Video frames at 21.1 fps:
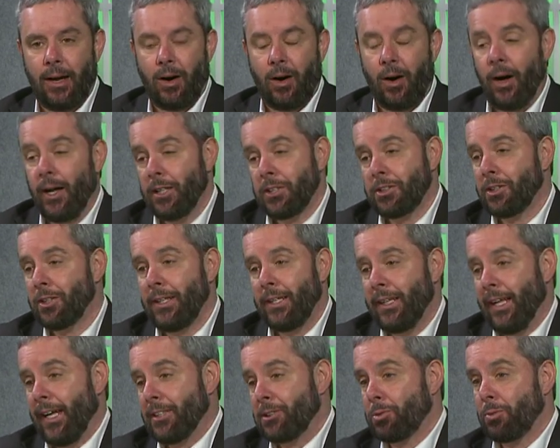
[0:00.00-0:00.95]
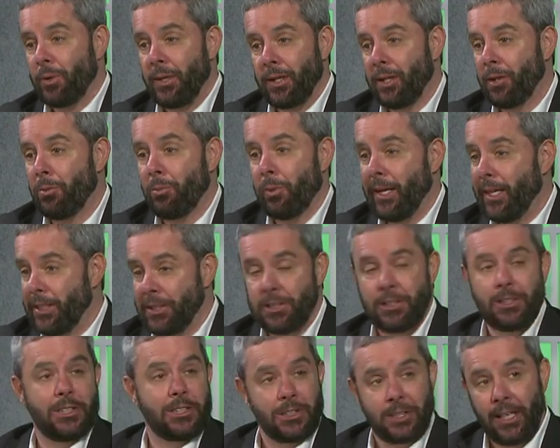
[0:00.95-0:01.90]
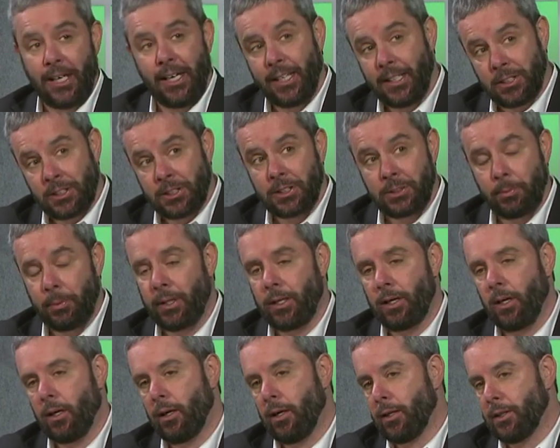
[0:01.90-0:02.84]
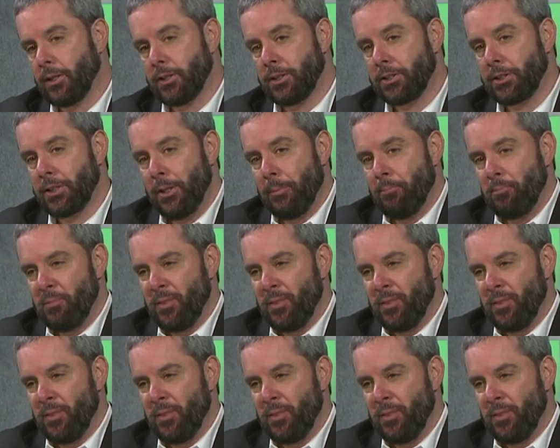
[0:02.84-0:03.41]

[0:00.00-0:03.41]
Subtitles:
honestly, that's really raised the stakes, because